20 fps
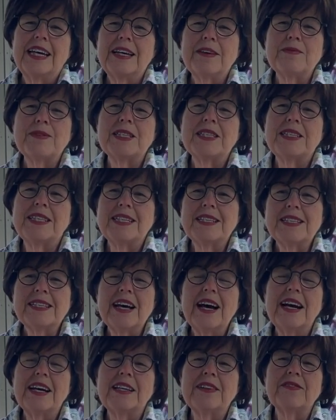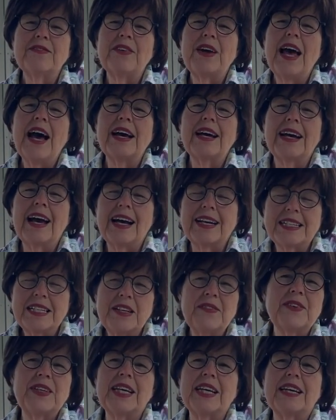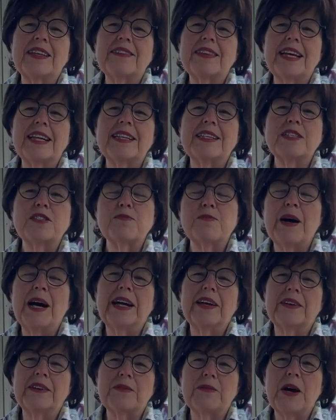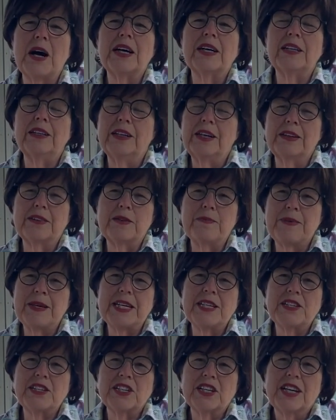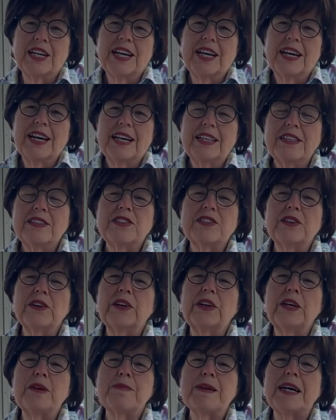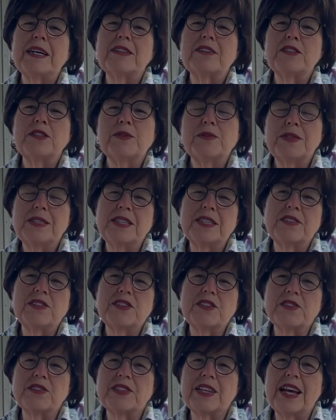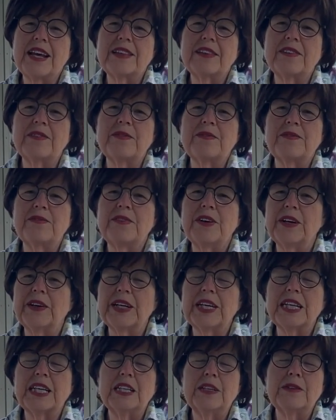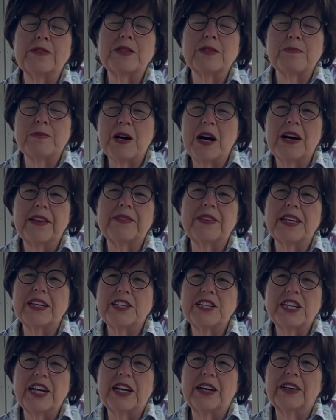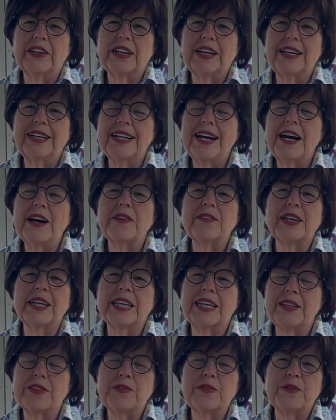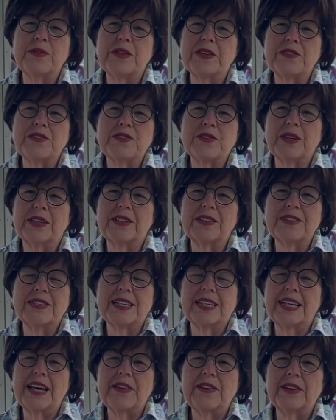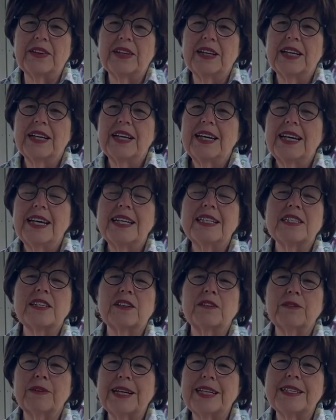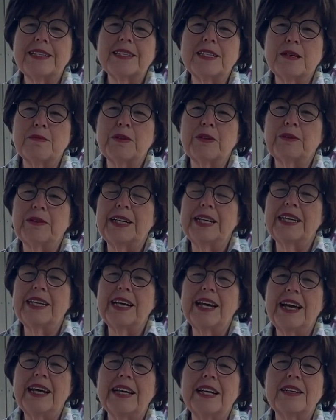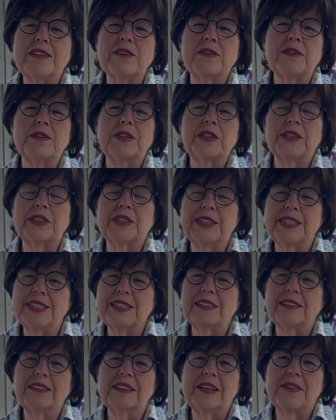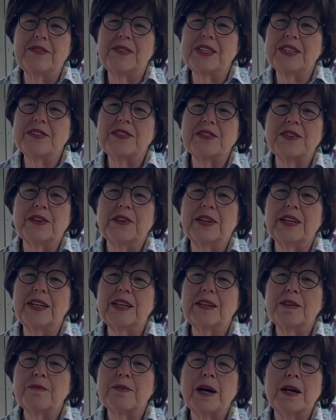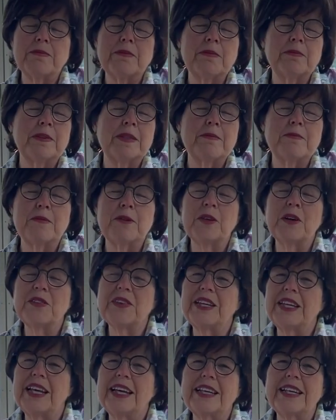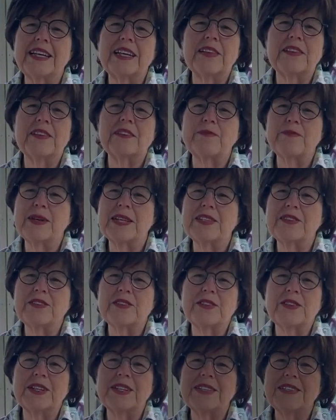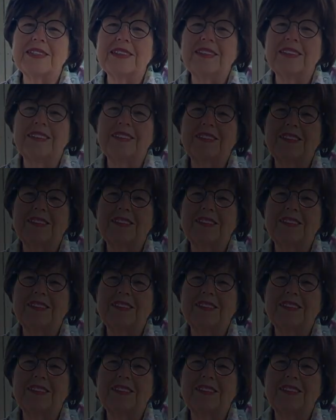It was this kind of activity that inspired Walk Along the Beach, the story about two sisters and the very close bond they share and how they get through their struggles together. It's a great summer read, and I know you're going to love this story, probably more than any other of my stories.